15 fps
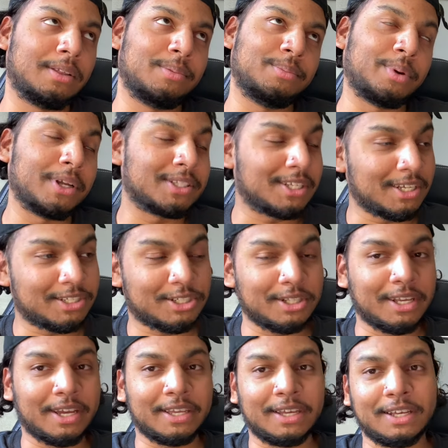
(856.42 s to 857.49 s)

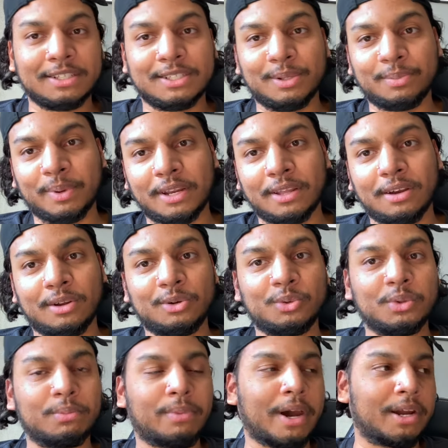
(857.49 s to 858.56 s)
potentially, I guess, depending on who
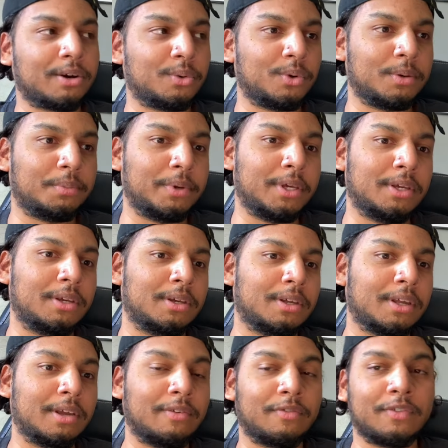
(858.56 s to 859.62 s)
the buyer would be,
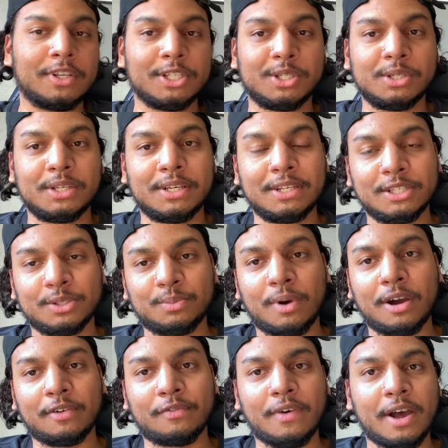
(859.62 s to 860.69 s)
if it is
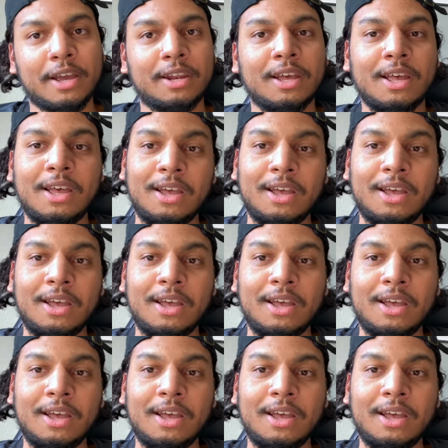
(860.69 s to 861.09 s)
modified.